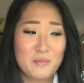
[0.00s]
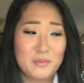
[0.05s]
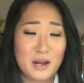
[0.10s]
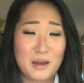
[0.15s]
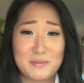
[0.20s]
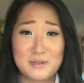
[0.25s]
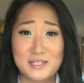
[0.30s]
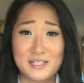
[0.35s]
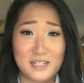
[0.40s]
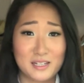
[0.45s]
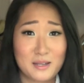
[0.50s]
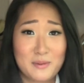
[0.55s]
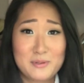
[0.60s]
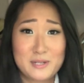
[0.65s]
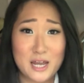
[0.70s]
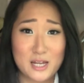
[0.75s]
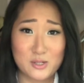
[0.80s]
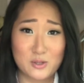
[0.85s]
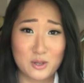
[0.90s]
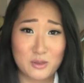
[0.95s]
But I'm still
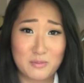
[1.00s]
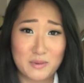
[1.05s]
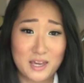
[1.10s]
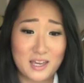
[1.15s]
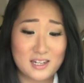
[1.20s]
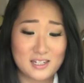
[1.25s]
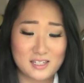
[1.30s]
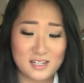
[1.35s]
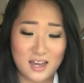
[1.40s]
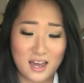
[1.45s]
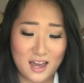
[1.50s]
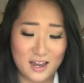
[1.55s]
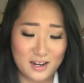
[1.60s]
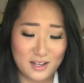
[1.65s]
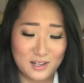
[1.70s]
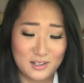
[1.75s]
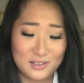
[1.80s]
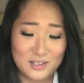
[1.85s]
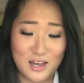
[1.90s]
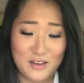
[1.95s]
obsessed with mint.
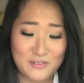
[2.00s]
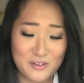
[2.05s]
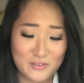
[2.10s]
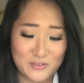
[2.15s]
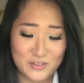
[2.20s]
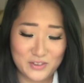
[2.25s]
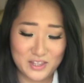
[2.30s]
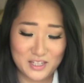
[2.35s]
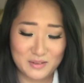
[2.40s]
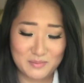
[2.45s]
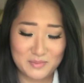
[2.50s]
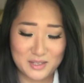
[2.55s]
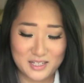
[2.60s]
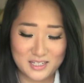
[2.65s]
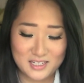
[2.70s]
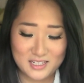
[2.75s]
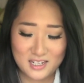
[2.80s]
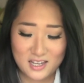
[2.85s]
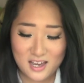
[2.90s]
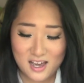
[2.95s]
I love everything
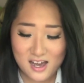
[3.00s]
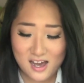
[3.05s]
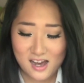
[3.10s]
mint.